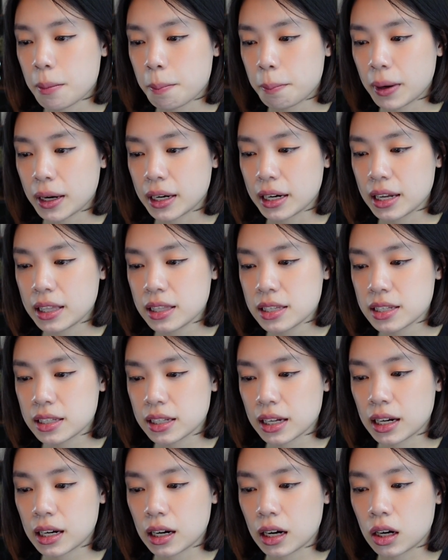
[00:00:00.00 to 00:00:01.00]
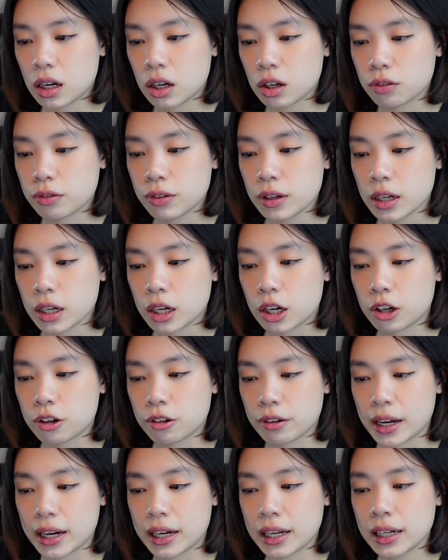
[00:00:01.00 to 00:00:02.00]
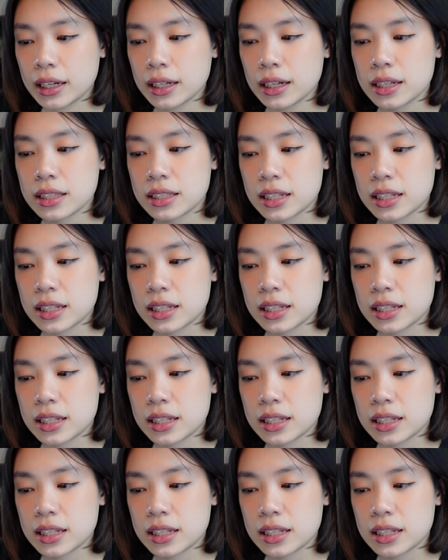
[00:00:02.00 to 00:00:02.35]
but instead of creating